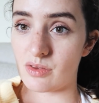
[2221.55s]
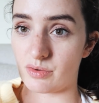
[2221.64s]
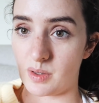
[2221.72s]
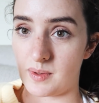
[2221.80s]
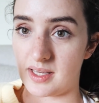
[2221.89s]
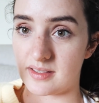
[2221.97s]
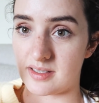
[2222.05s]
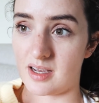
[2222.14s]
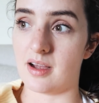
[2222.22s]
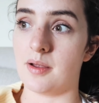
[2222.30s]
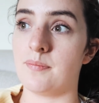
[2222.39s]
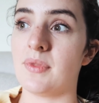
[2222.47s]
3 weeks'
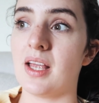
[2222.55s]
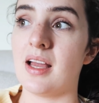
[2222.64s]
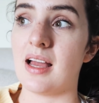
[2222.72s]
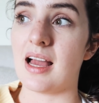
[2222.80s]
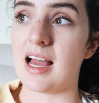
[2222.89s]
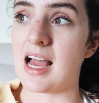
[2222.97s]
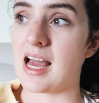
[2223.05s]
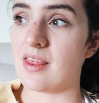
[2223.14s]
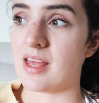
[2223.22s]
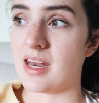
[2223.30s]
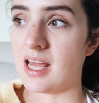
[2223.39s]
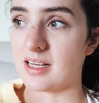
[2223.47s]
time,
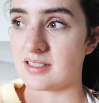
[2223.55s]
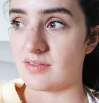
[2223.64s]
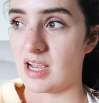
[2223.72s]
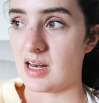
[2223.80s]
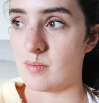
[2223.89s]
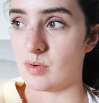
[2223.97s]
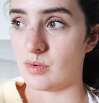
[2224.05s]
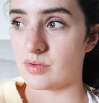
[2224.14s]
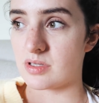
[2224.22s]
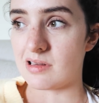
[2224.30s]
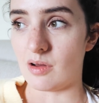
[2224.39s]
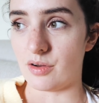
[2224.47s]
and their next available
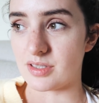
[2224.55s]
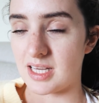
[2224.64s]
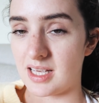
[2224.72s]
slot